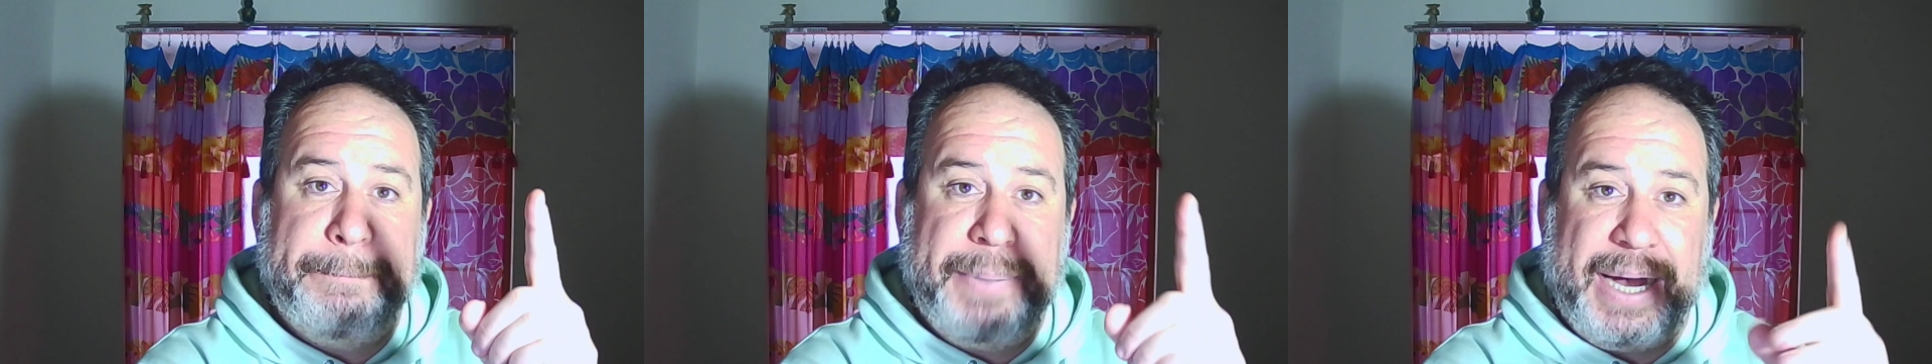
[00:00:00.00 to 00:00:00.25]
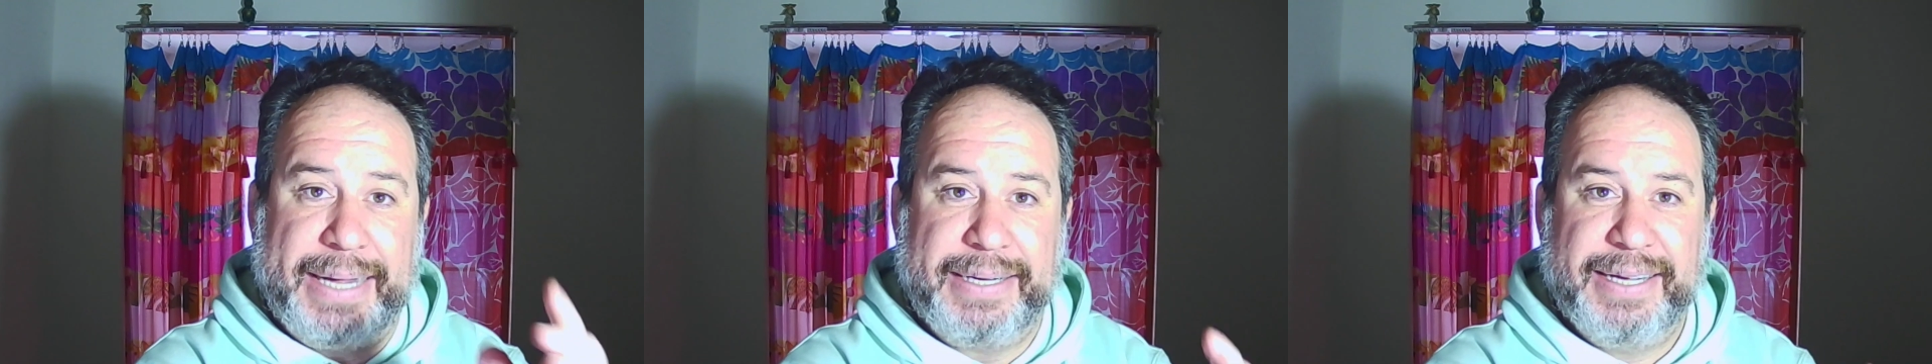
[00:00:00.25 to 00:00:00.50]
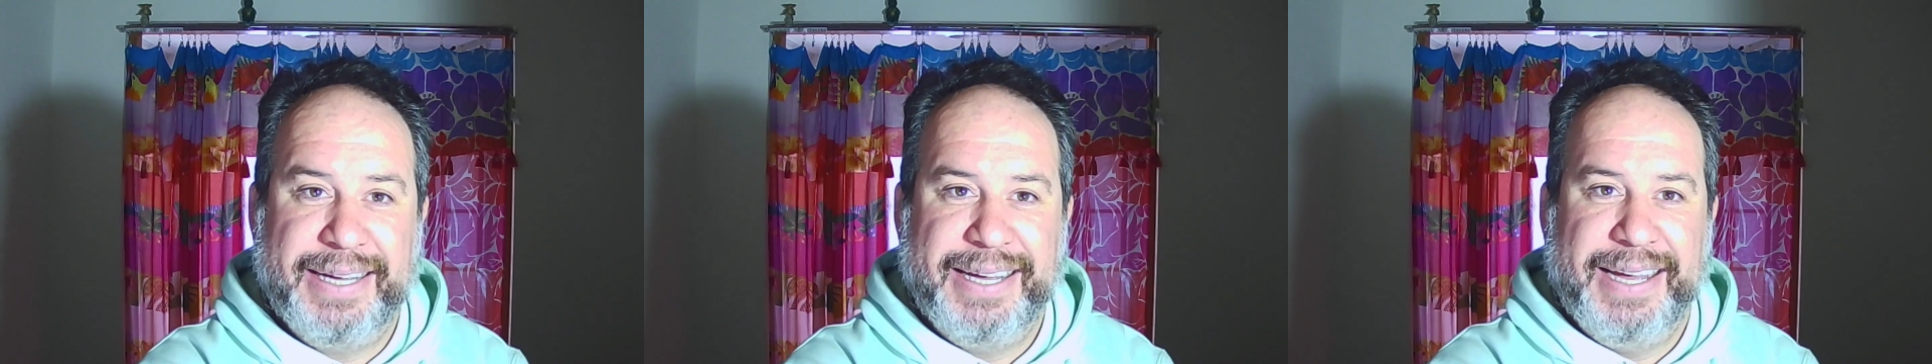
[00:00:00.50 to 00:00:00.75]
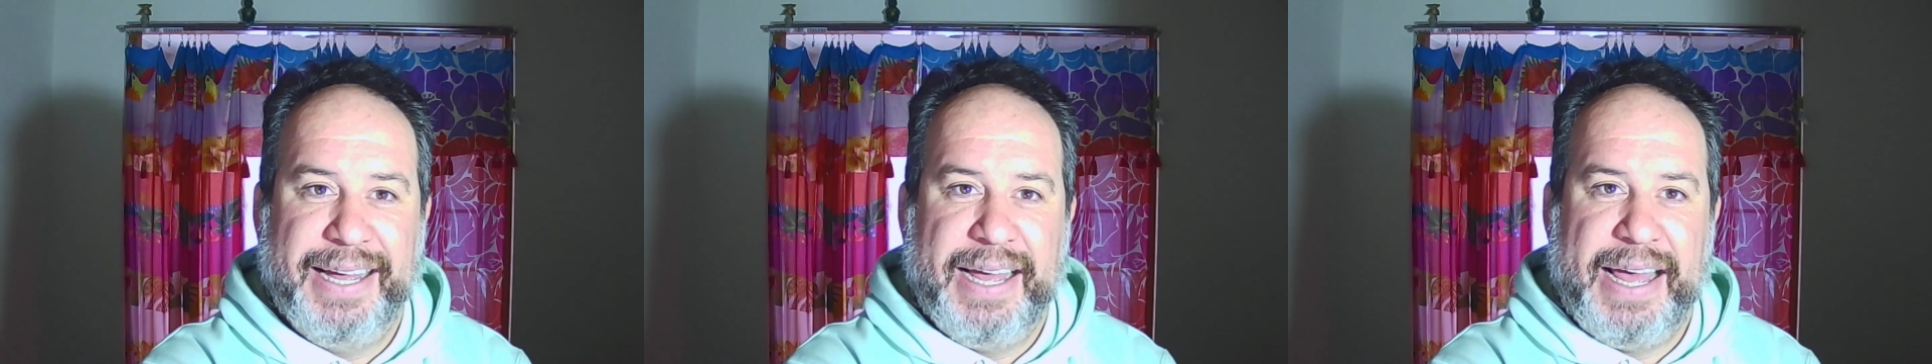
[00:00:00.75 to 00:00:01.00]
But
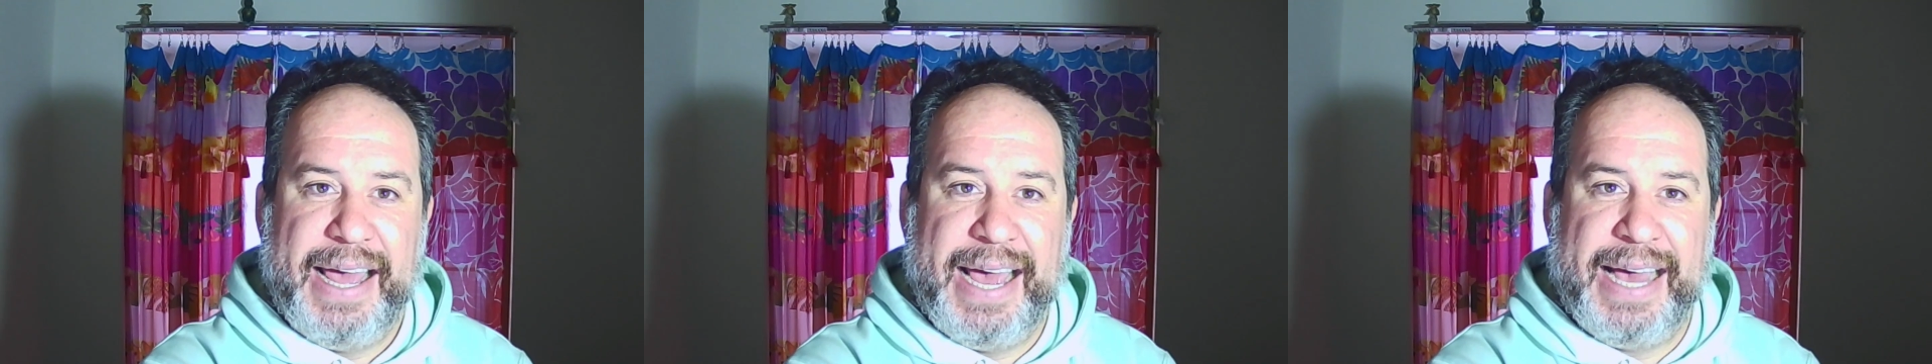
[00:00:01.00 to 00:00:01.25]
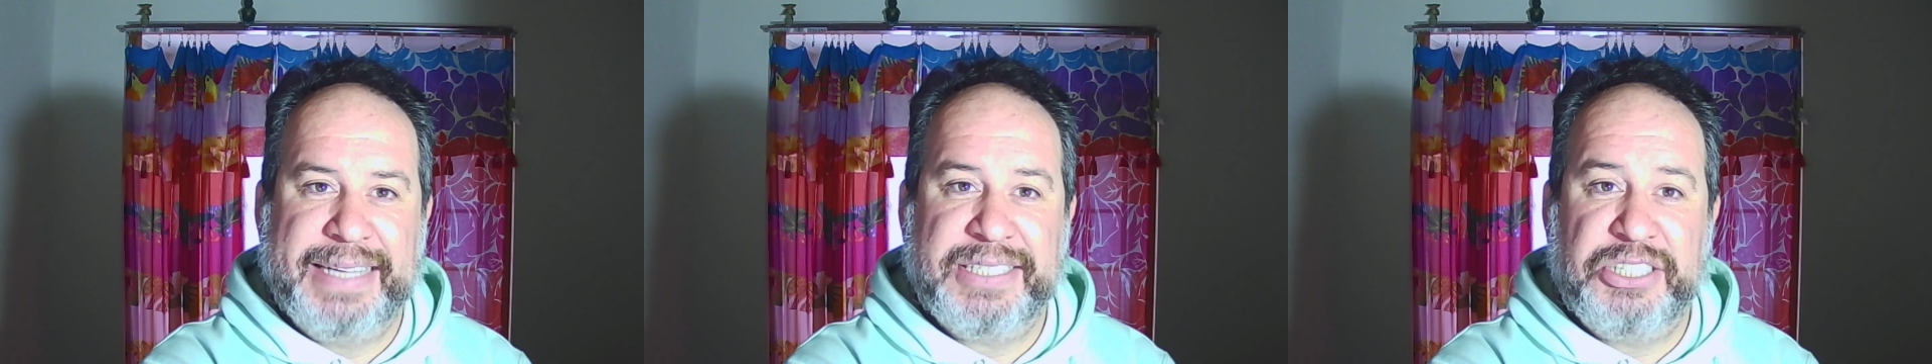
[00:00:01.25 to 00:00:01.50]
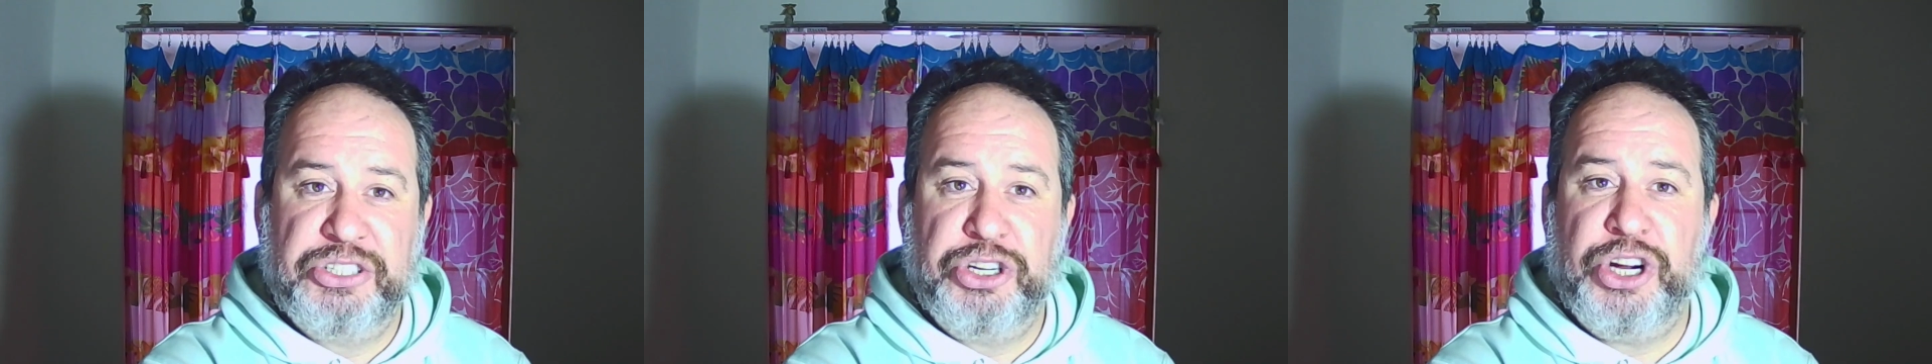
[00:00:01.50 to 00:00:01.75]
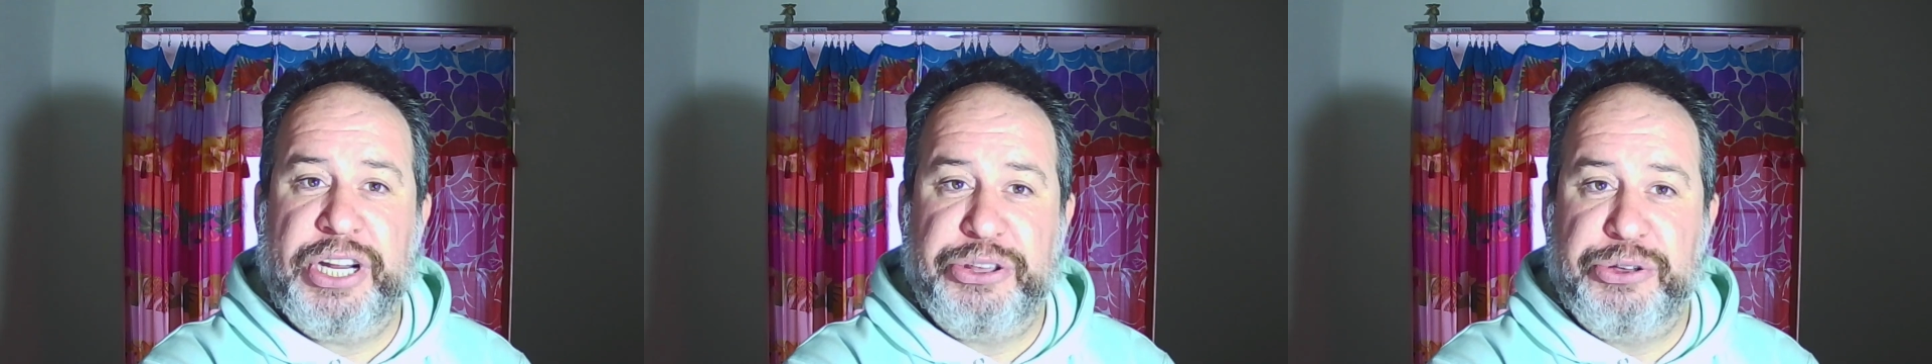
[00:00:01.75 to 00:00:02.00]
as an
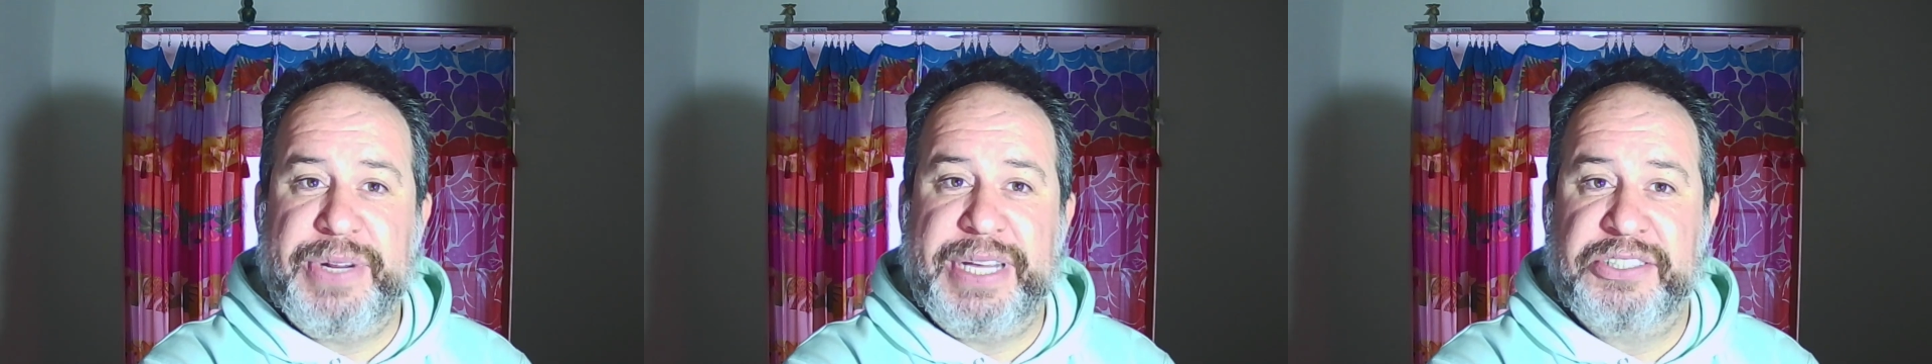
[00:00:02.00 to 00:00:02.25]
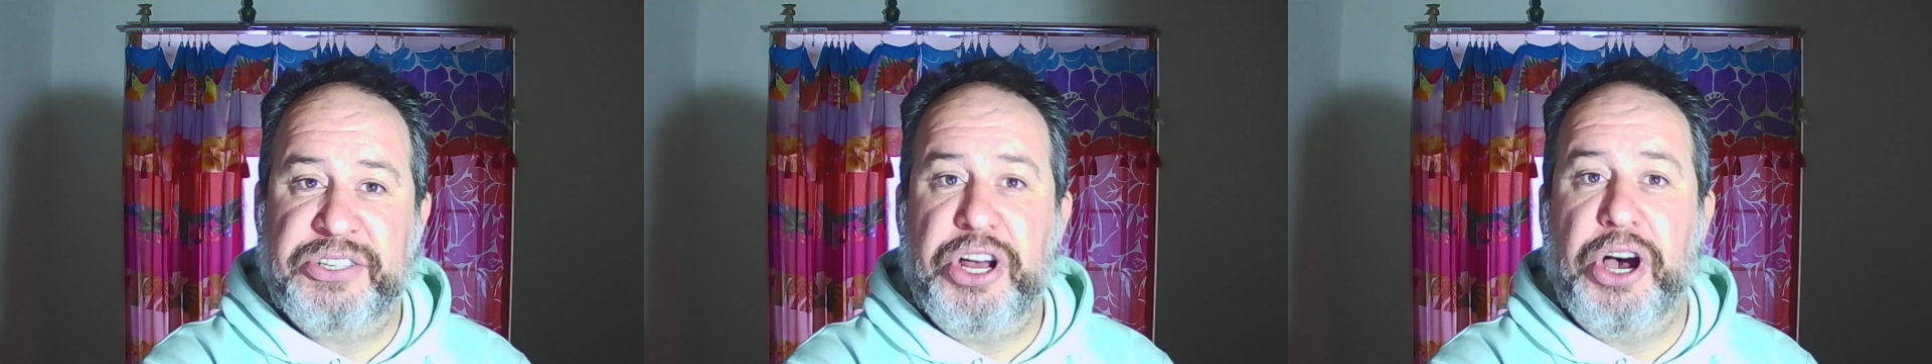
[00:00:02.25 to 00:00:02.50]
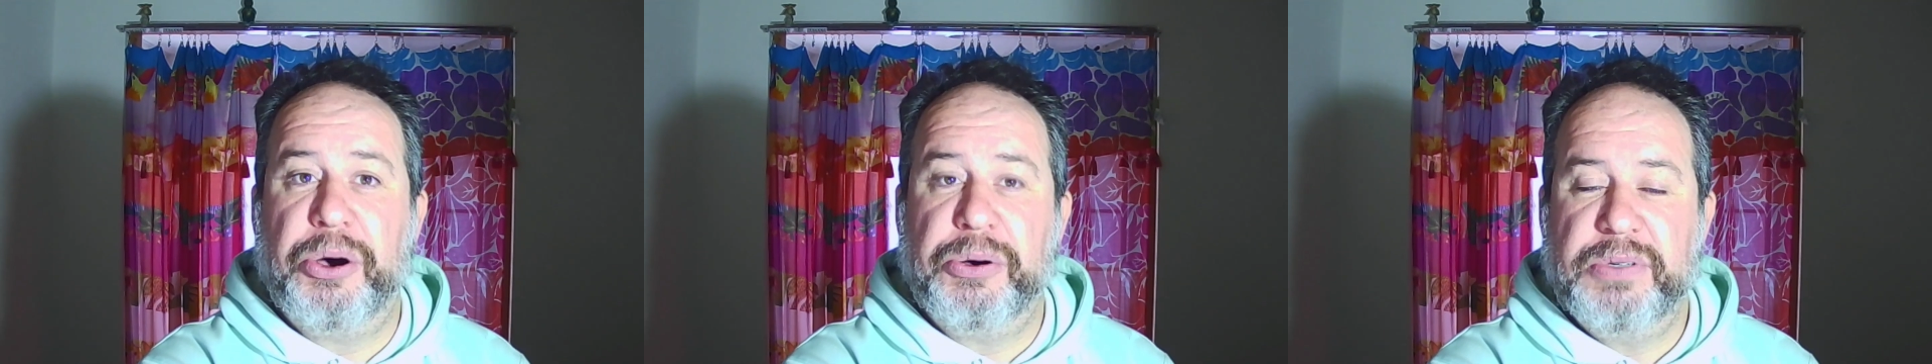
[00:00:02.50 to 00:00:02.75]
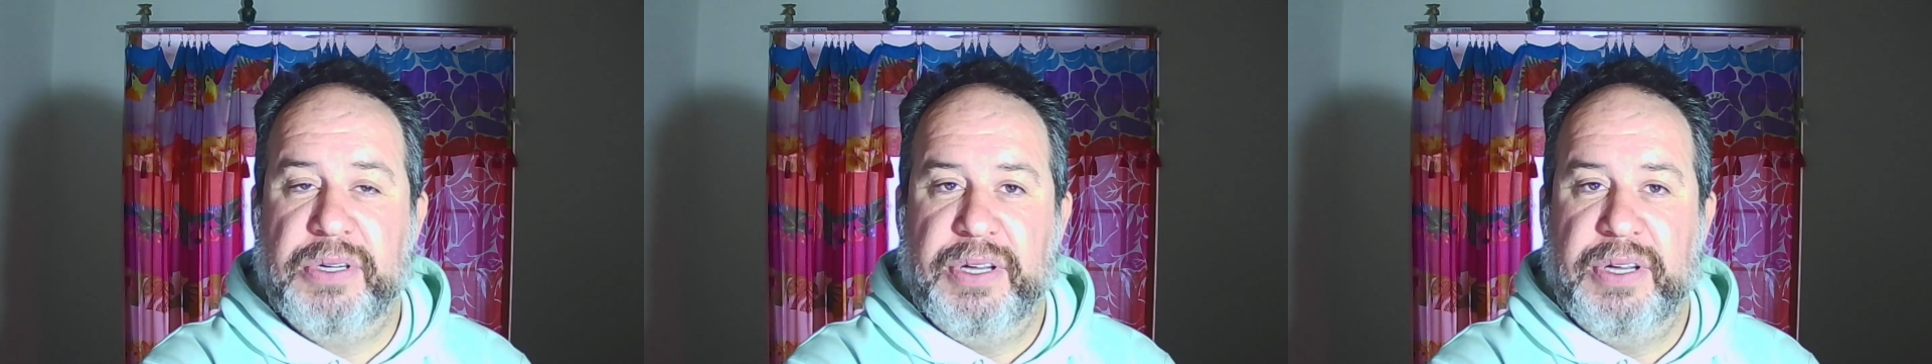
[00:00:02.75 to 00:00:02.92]
attorney, you need to know.